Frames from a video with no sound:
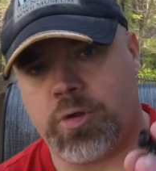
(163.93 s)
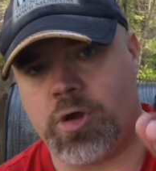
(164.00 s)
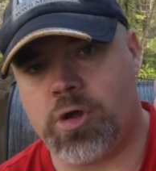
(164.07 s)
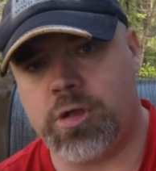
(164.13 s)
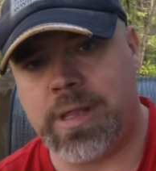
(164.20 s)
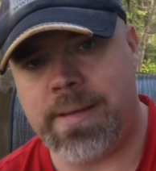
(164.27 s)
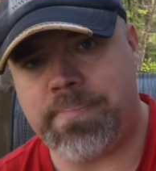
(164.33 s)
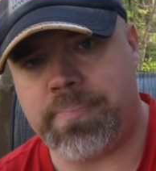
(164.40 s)

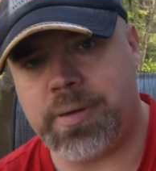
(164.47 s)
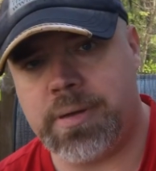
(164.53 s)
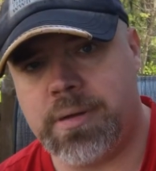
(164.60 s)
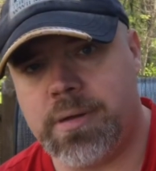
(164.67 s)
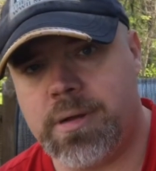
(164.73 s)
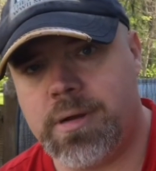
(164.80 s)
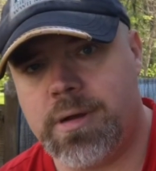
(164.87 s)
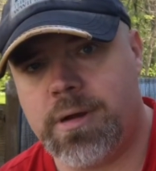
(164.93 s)
clip
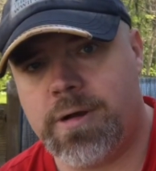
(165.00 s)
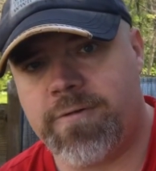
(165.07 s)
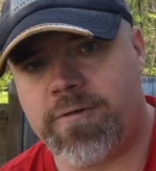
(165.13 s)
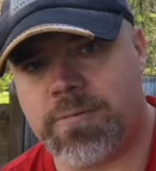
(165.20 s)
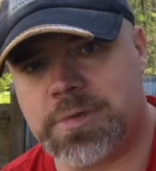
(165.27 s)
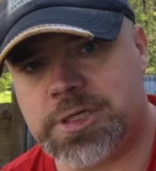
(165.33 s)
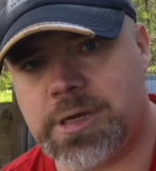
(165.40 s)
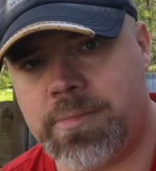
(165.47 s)

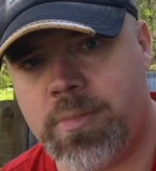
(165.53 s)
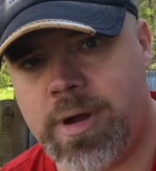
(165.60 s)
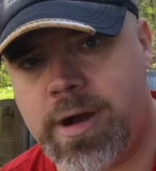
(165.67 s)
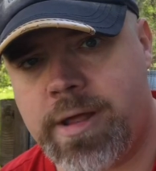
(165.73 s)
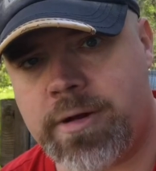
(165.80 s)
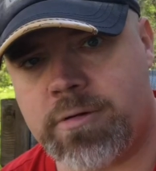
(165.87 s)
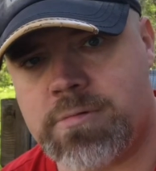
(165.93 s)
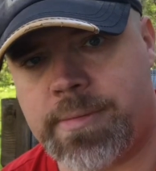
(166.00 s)
from somewhere,
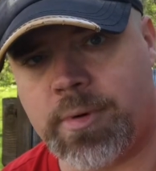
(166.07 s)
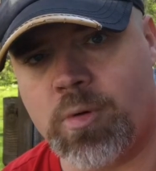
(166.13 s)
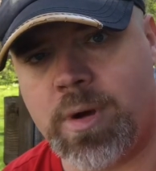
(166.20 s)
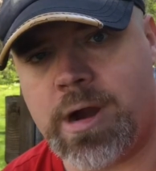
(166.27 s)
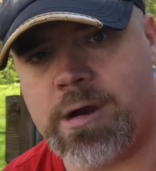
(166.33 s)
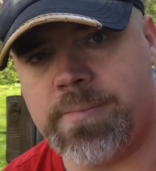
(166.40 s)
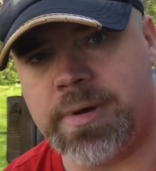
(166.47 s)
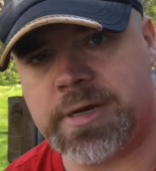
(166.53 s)
I don't remember
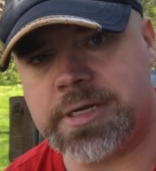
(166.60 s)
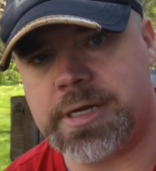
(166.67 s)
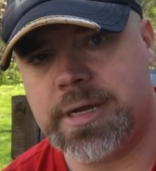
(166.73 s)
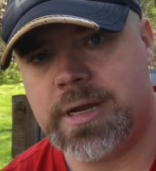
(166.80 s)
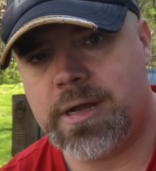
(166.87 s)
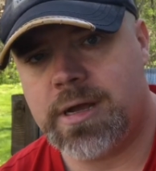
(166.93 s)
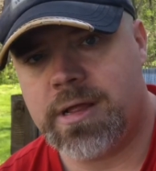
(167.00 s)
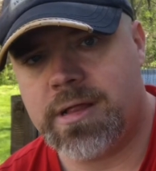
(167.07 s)
where, but
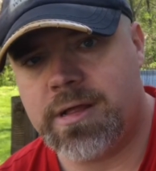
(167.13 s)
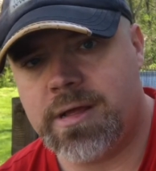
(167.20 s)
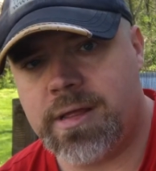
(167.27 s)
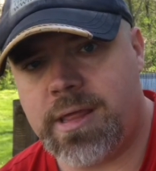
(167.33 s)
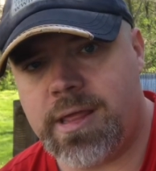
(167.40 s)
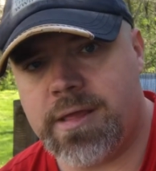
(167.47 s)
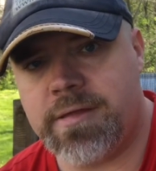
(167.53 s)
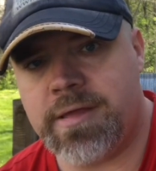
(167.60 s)

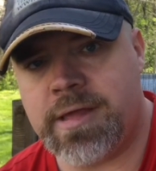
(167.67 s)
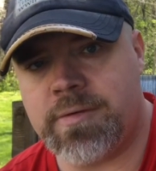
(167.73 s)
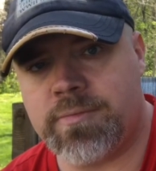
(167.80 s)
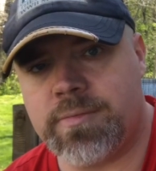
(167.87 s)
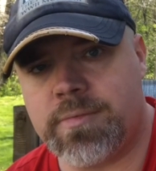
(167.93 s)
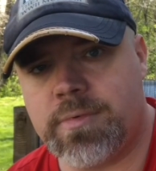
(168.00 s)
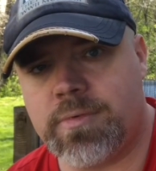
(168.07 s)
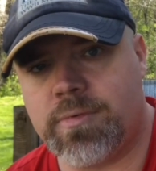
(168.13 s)
it
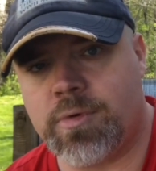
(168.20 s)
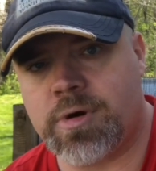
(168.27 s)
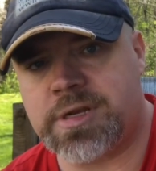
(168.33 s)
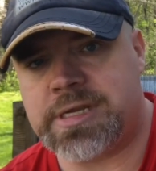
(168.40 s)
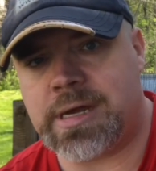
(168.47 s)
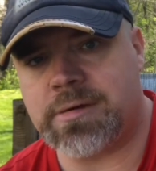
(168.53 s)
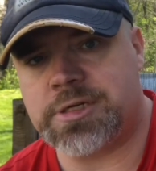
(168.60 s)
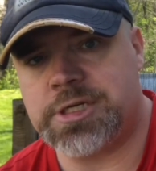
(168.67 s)
worked
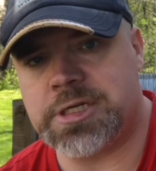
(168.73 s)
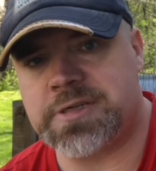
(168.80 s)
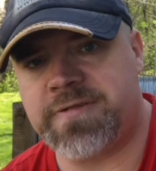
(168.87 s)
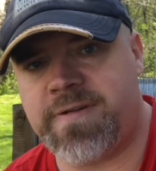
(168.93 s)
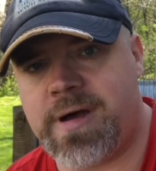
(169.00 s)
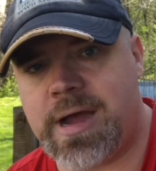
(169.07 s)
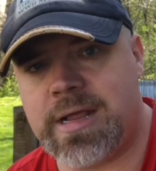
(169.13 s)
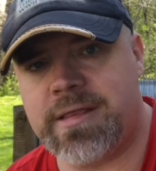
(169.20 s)
out just
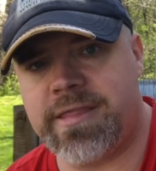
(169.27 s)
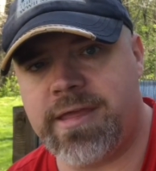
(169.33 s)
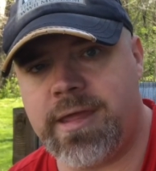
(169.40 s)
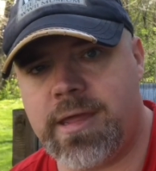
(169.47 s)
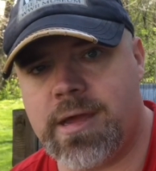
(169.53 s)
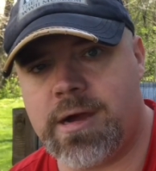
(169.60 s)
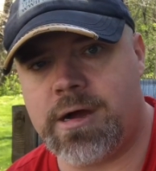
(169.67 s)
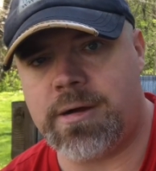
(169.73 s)
fine.
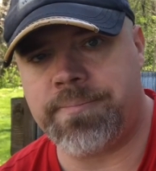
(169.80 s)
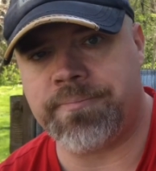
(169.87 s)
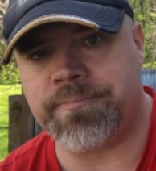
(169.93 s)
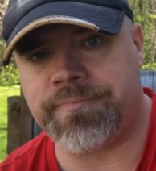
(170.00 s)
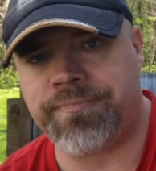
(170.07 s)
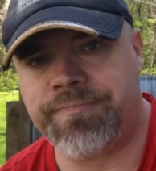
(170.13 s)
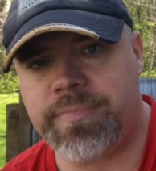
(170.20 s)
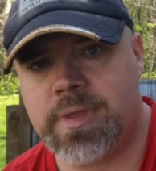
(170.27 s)
The
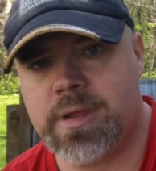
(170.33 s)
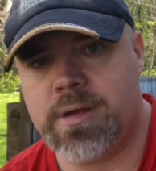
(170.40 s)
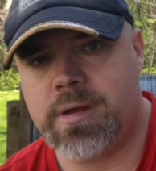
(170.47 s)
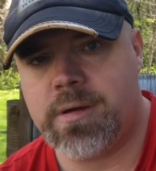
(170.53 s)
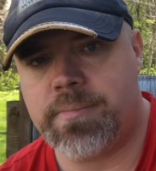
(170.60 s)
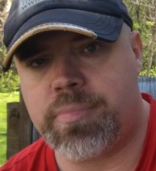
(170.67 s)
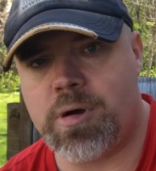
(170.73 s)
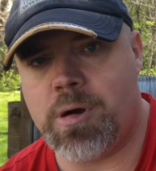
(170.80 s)

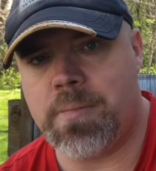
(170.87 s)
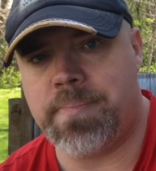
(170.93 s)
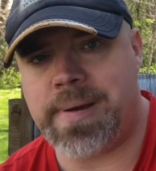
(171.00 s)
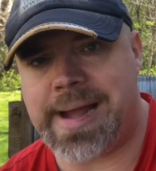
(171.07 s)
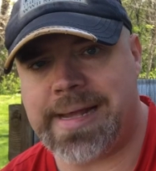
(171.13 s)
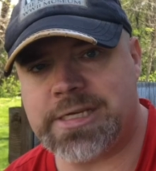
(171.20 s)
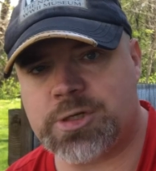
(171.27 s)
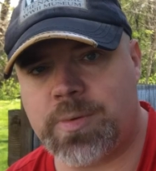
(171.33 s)
probe
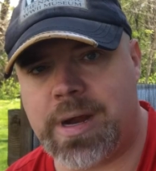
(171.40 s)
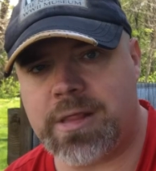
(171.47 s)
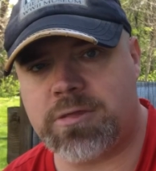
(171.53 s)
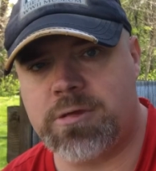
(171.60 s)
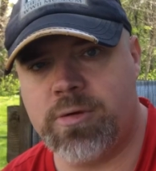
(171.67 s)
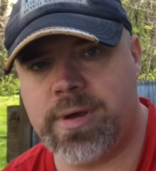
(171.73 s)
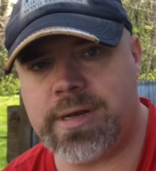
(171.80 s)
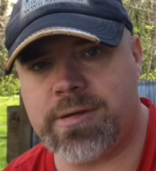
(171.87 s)
passed right
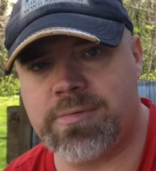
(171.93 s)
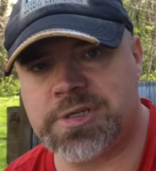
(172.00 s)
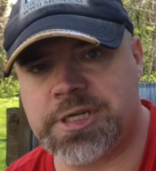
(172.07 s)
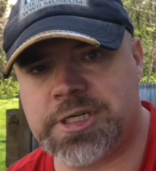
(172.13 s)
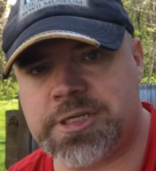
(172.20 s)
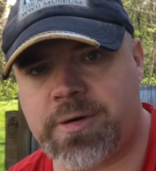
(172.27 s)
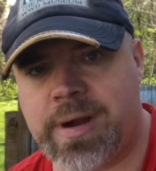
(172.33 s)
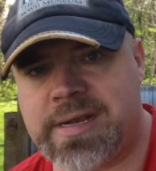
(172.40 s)
through it. It was
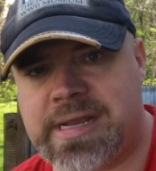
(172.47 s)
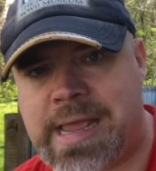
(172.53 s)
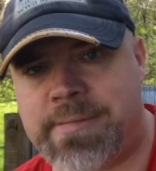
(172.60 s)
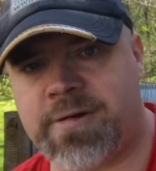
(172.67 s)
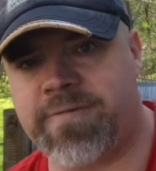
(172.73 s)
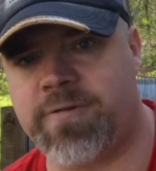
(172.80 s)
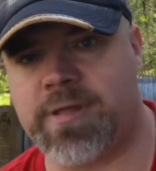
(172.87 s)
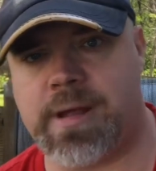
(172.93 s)
just the right
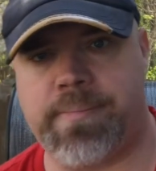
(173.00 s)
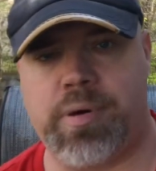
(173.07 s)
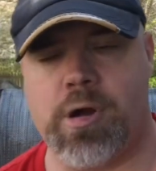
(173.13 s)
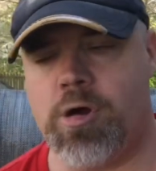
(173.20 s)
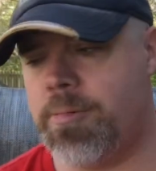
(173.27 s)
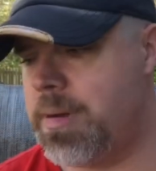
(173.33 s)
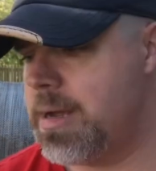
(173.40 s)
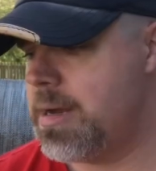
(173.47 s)
diameter for that probe.